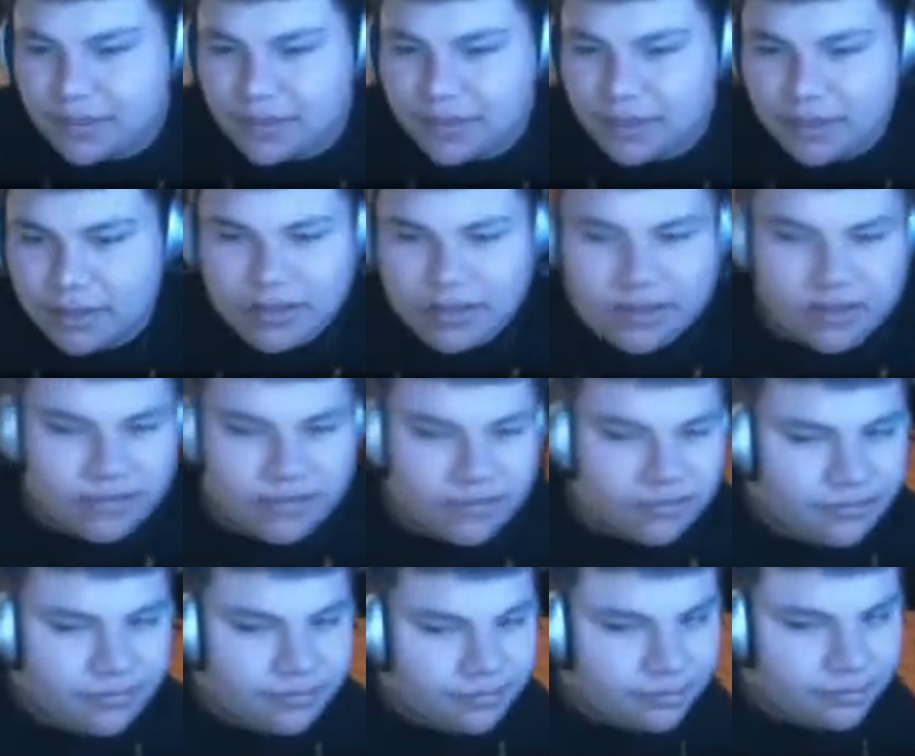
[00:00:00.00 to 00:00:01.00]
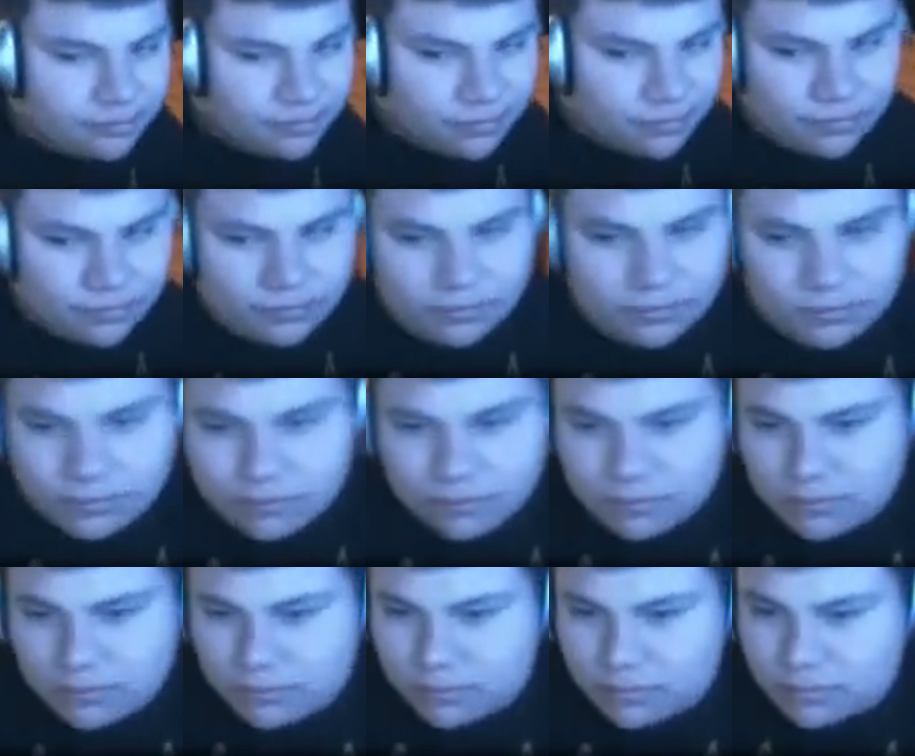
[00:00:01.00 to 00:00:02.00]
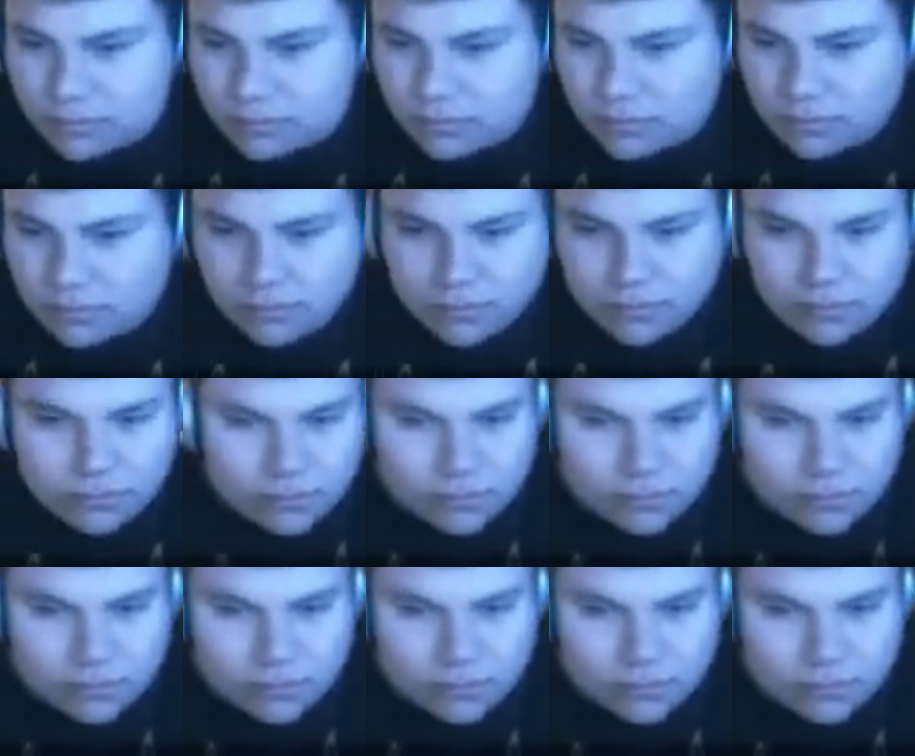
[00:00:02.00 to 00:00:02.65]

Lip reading: Nothing is said.